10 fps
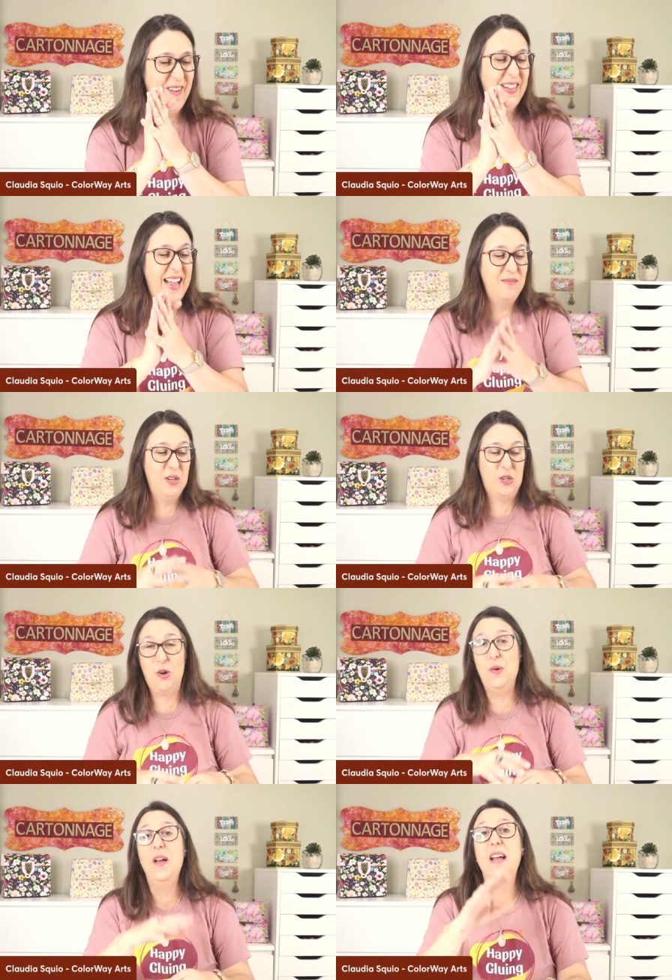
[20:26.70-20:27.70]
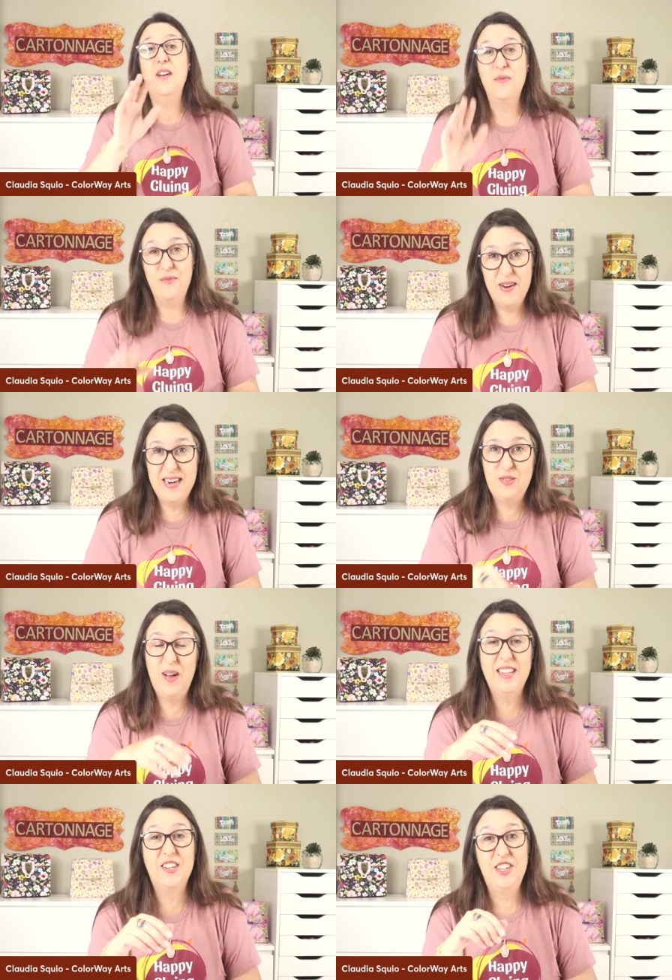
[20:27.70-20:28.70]
So let me show first
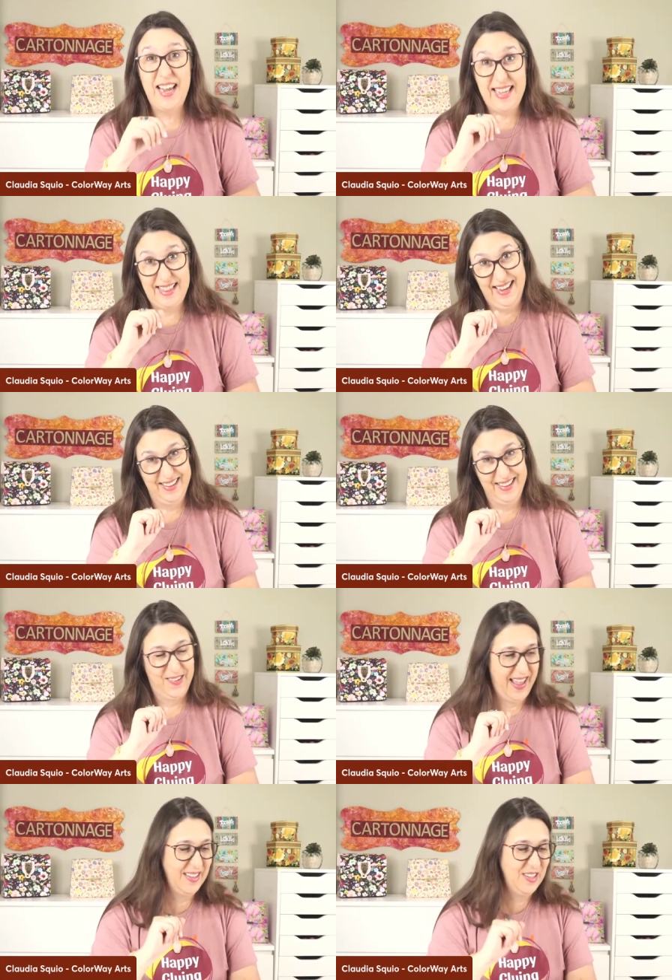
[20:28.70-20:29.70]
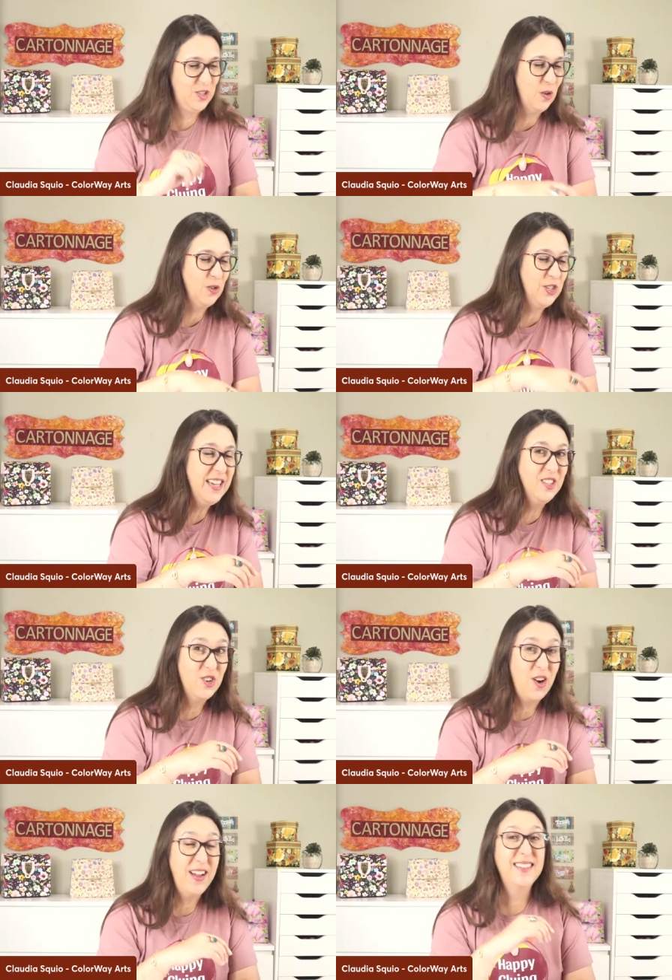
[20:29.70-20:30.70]
what she did. Okay, so she
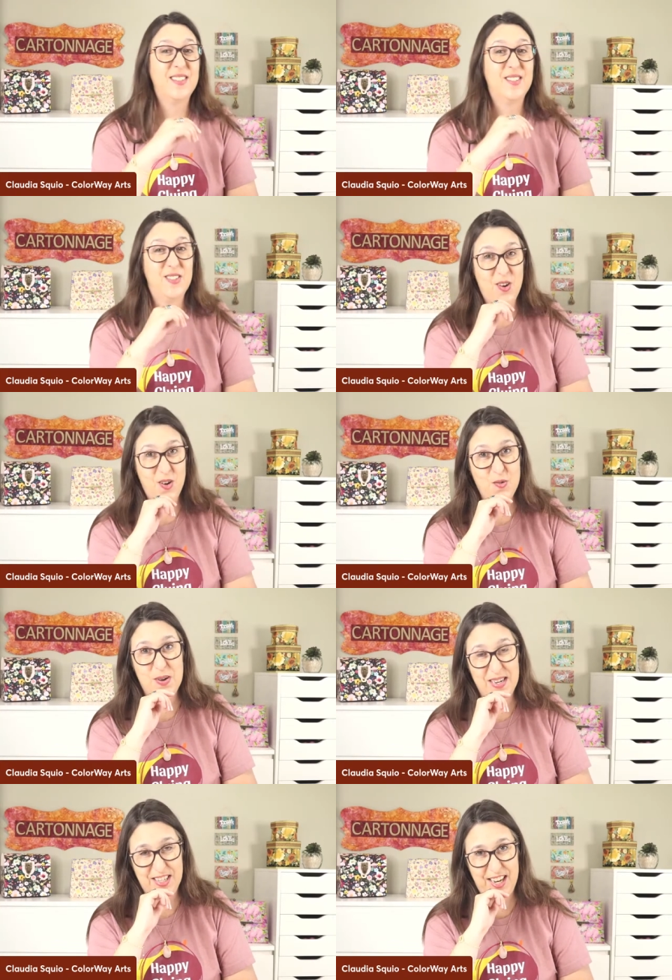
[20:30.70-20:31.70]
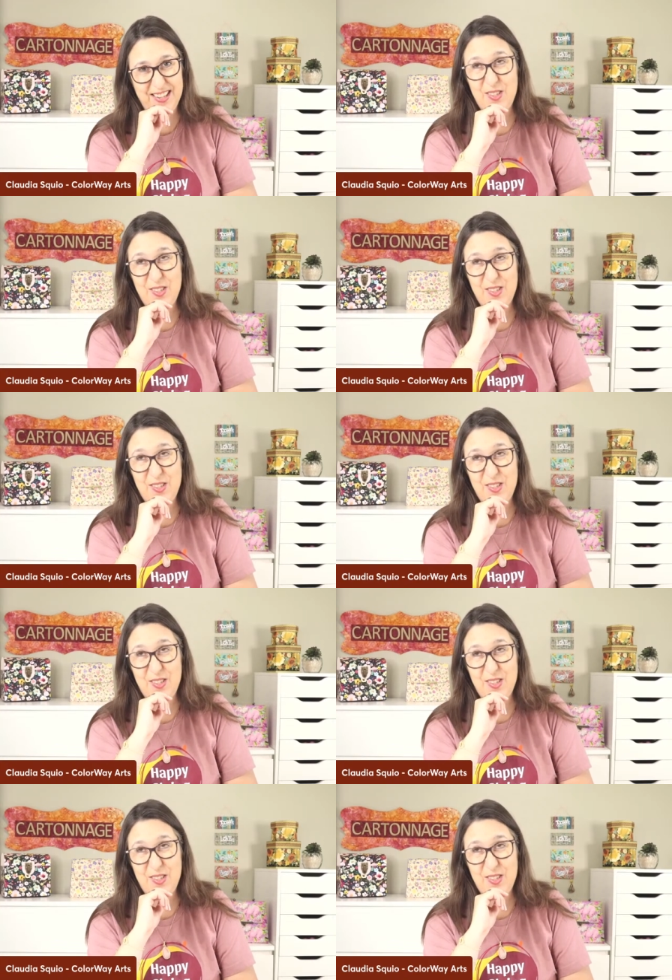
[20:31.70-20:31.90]
enjoyed it so much,